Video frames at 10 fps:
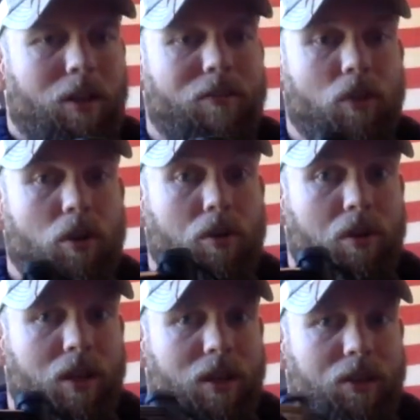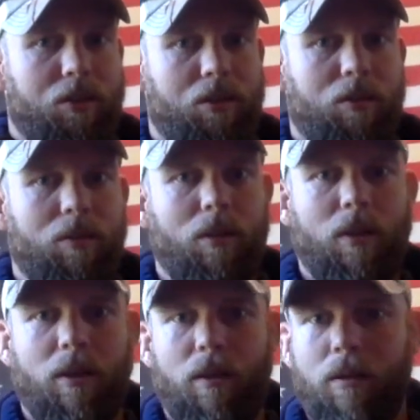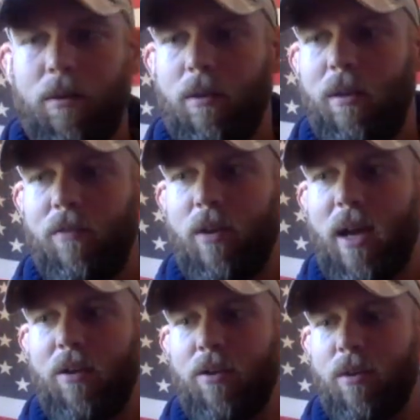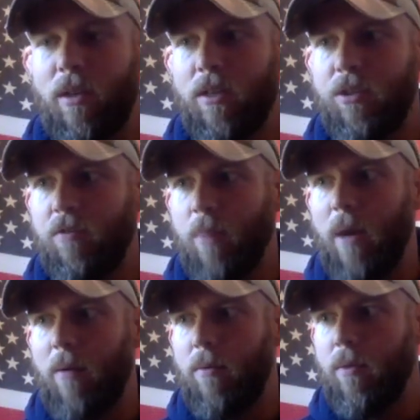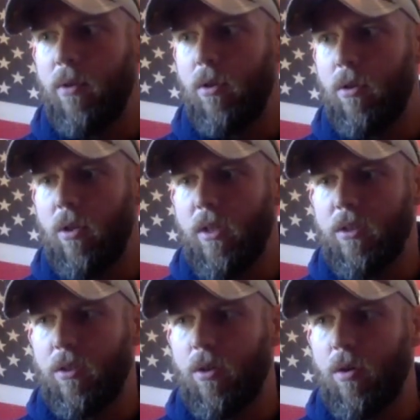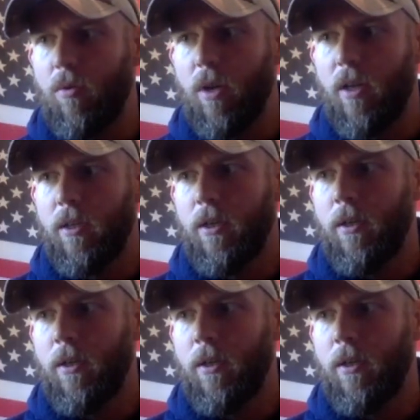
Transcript: If you're new to this, if you're not new to this, you probably learn the lesson the hard way.